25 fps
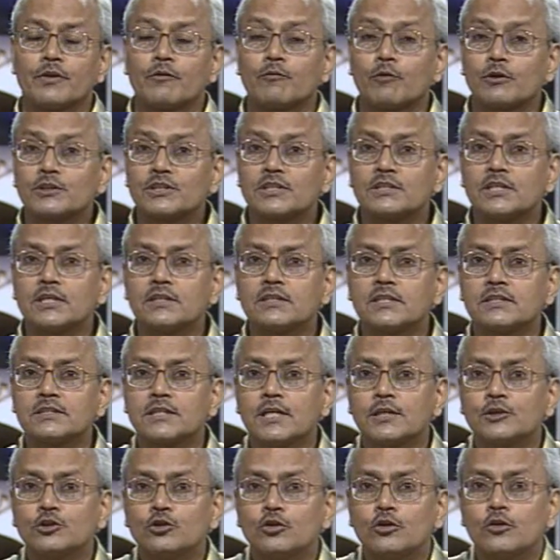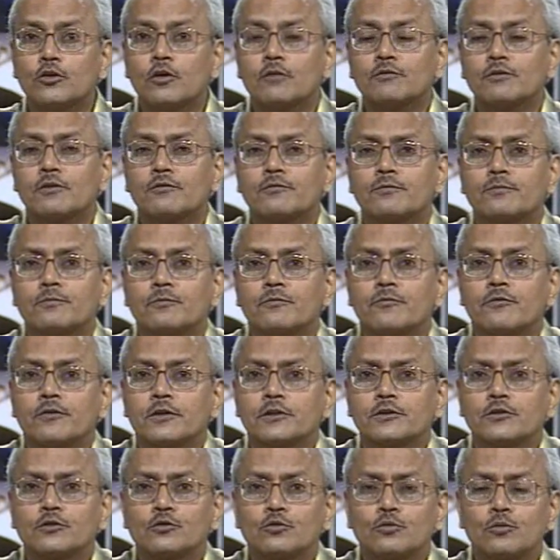Wasn't it the century of the
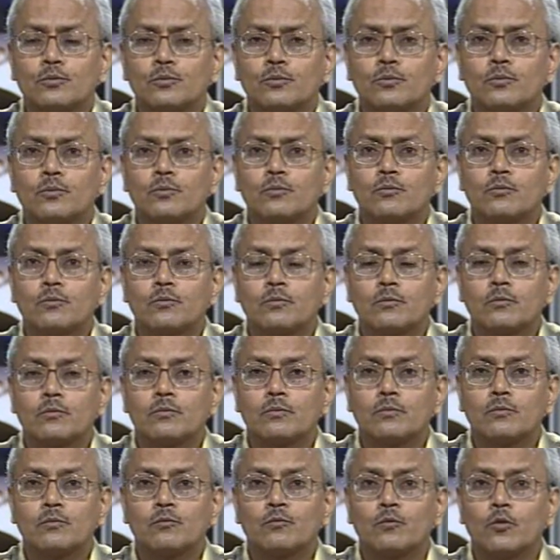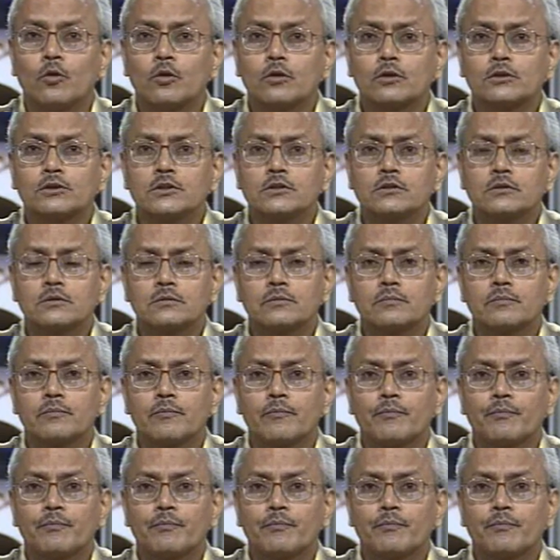first two wars?